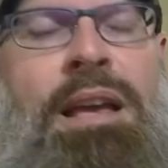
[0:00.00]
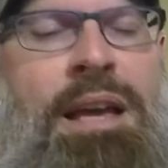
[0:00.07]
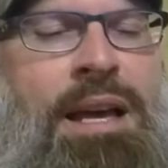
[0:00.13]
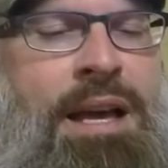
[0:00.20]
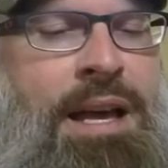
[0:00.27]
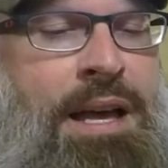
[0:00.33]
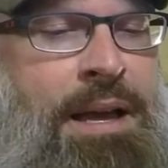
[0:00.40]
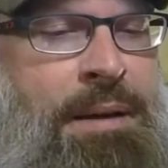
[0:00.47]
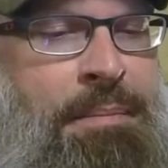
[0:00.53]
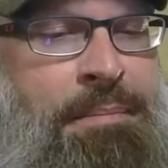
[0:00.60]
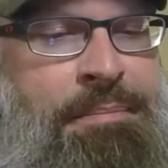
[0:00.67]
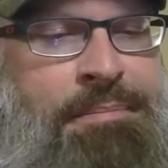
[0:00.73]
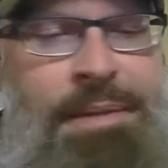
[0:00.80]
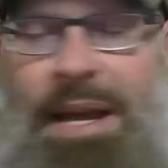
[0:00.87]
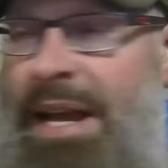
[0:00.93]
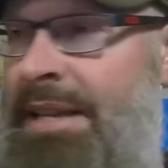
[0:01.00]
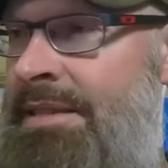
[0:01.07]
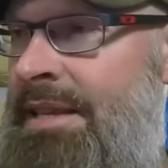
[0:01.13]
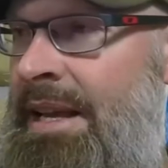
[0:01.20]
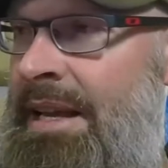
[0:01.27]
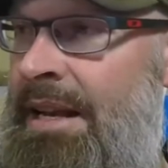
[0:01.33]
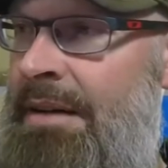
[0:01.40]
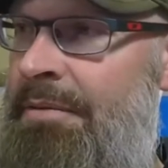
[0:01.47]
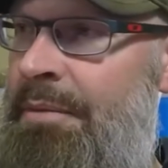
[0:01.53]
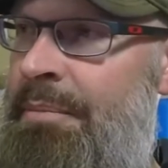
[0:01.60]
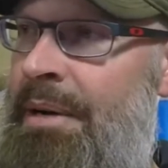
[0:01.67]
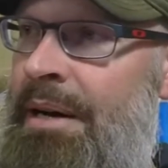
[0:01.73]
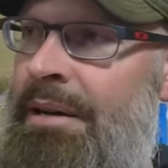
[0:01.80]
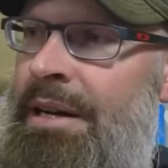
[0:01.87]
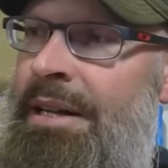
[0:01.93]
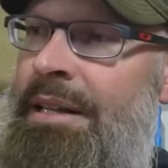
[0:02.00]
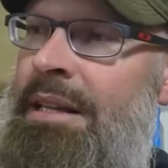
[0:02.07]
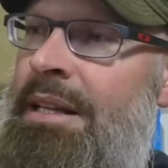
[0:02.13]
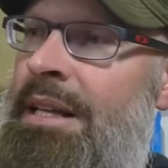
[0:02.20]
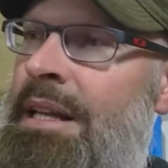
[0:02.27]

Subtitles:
Can't say enough about it.